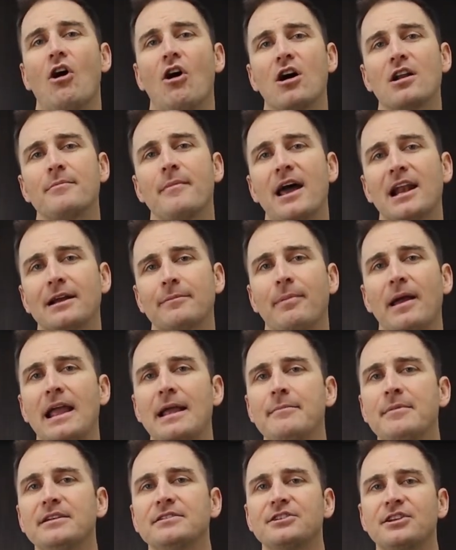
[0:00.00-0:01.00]
automatic
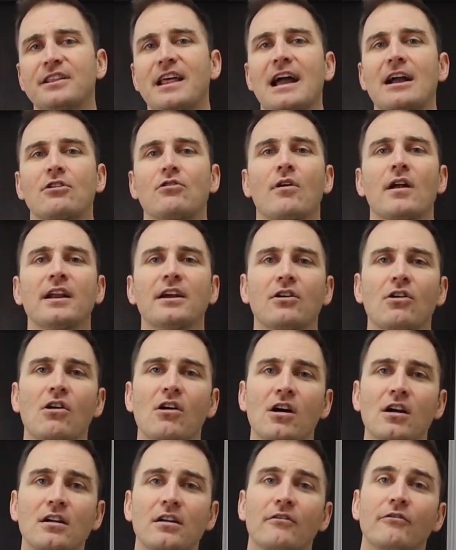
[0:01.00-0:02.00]
payment to that credit
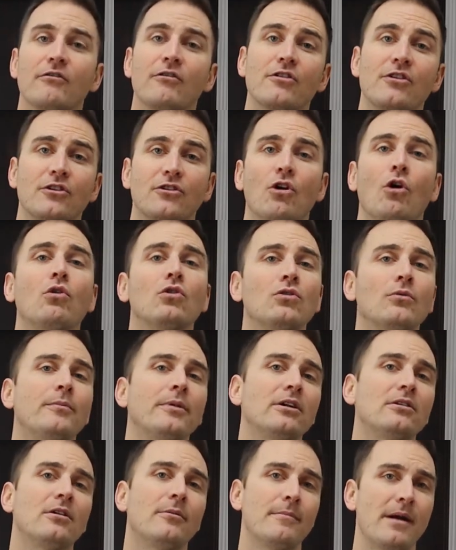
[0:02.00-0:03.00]
card for the total
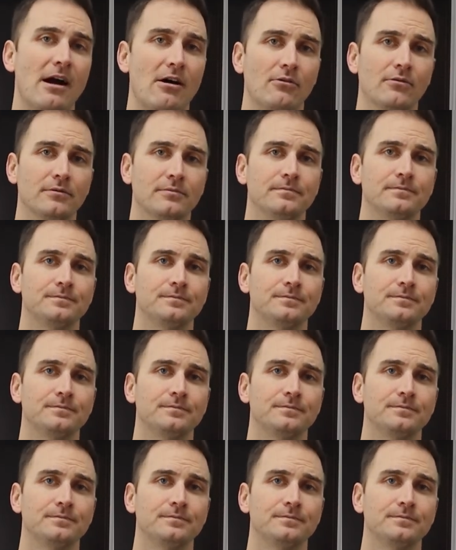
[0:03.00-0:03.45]
bill amount.